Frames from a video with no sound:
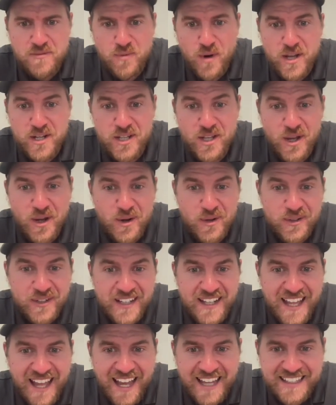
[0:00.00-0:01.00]
radio
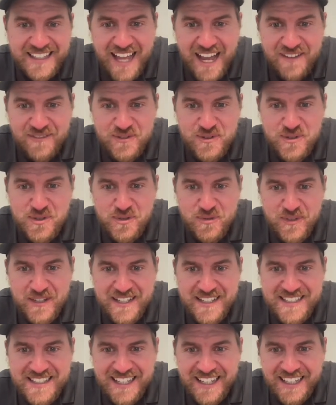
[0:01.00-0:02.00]
and live news
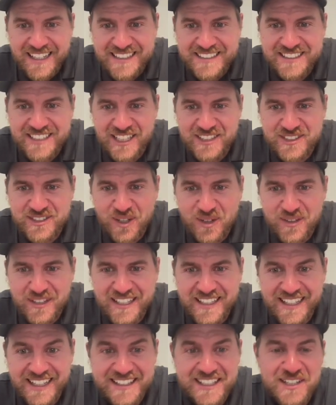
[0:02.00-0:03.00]
reads just don't
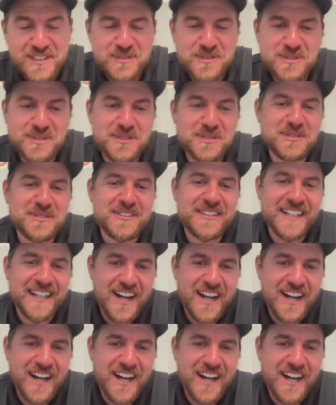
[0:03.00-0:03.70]
hit like they used to.